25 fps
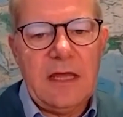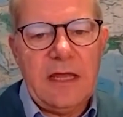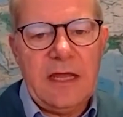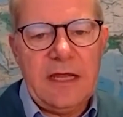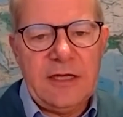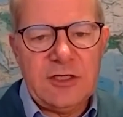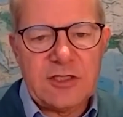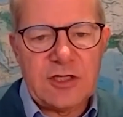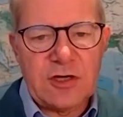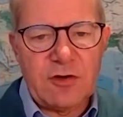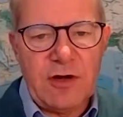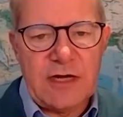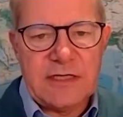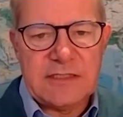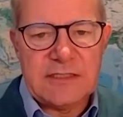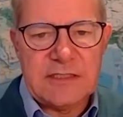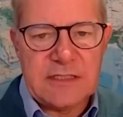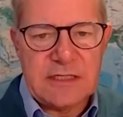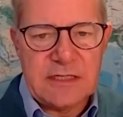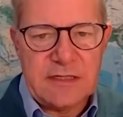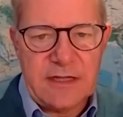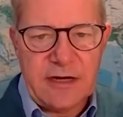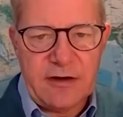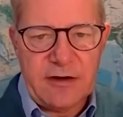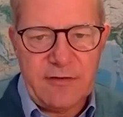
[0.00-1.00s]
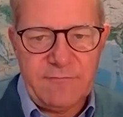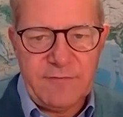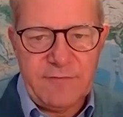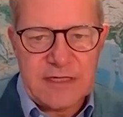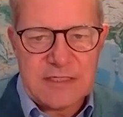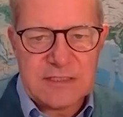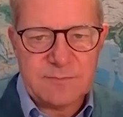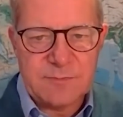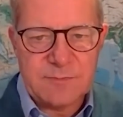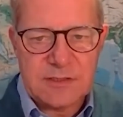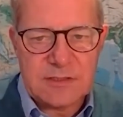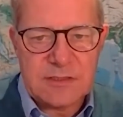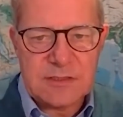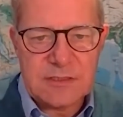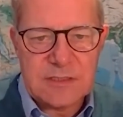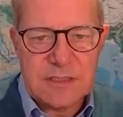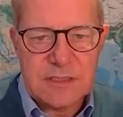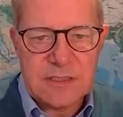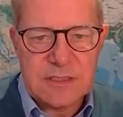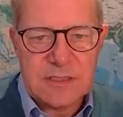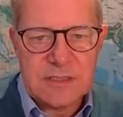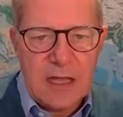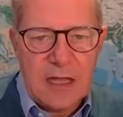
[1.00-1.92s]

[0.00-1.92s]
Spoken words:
integrated in their investments.